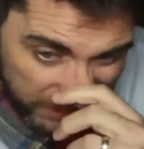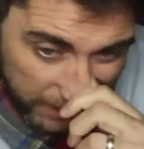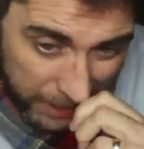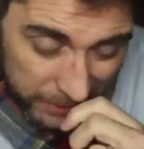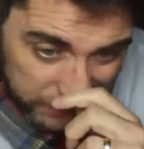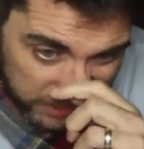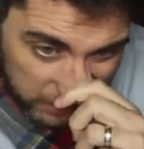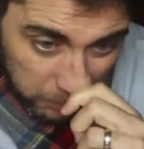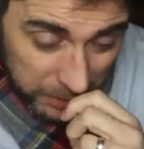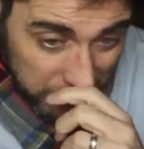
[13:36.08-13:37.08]
And
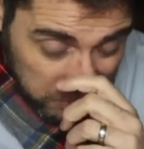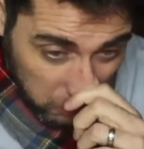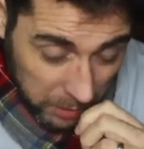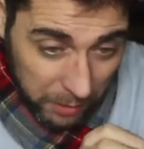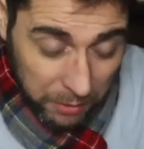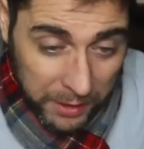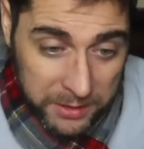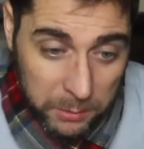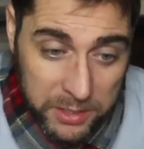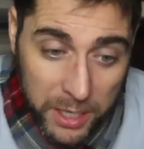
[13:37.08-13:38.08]
this was actually one of the
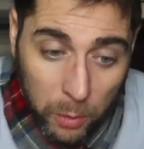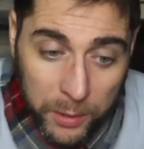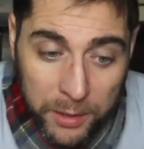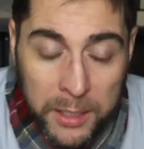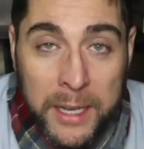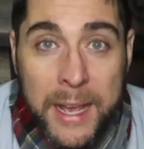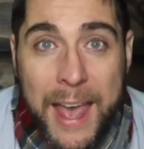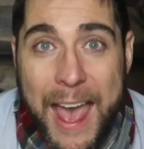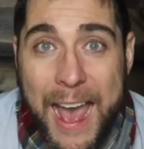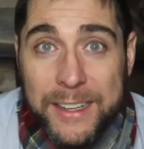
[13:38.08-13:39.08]
things that was dealt with
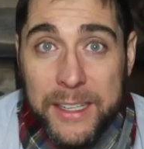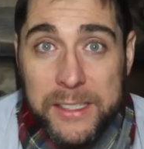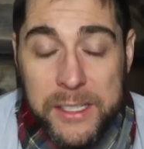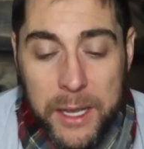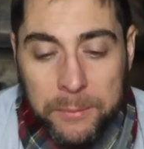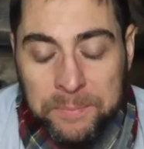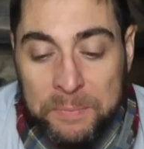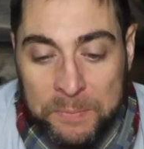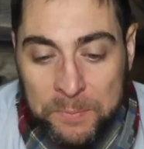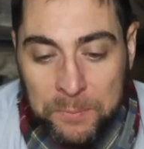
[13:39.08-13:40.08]
at Nicaea.
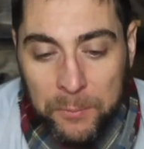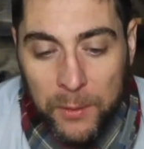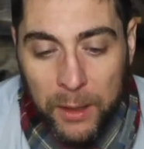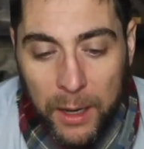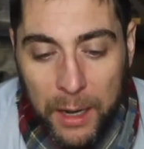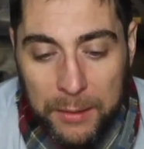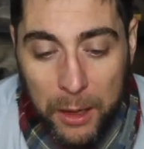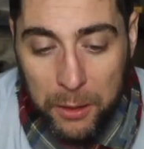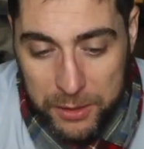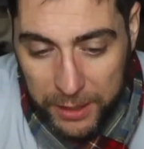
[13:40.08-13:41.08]

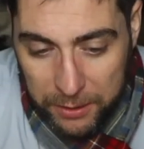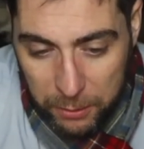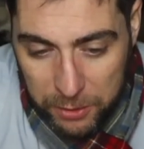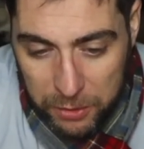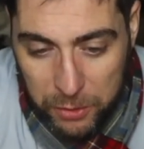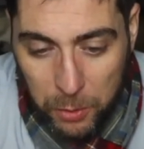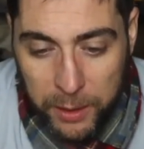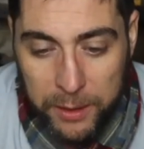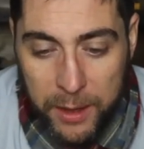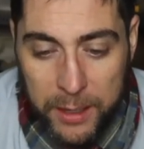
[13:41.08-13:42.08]
Now, there's a
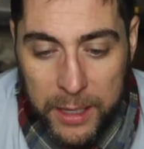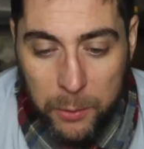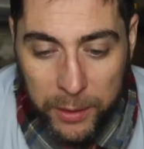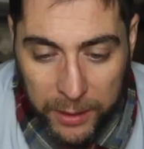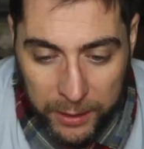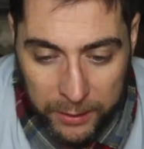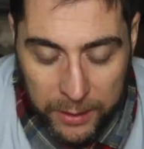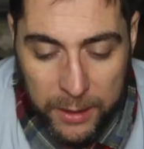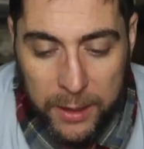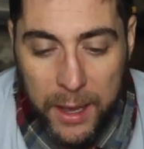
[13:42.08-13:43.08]
story that he went in
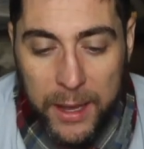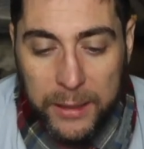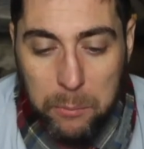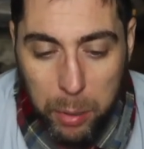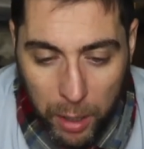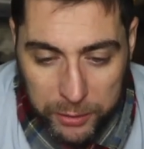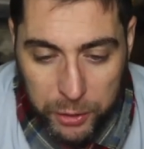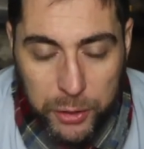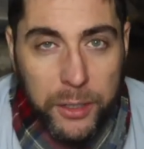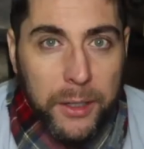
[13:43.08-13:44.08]
and he
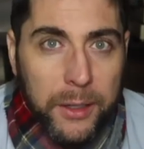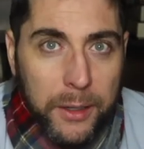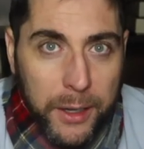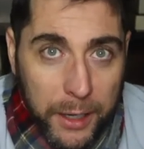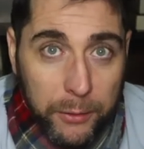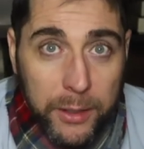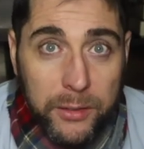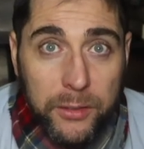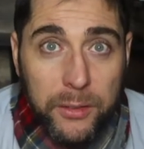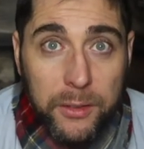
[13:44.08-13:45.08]
punched
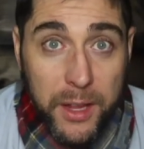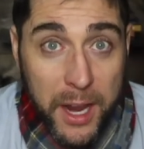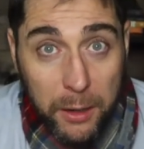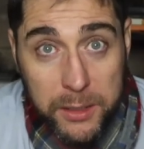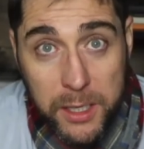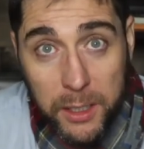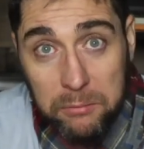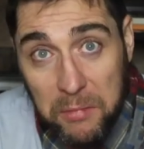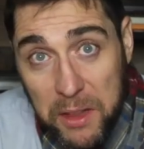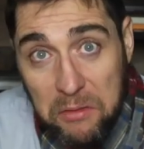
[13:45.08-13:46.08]
Arius, the heretic,
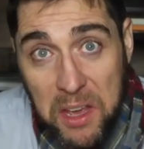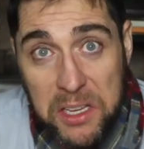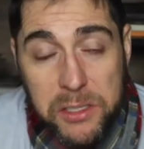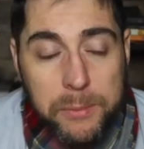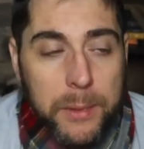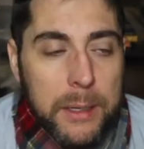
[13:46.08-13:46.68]
in the face.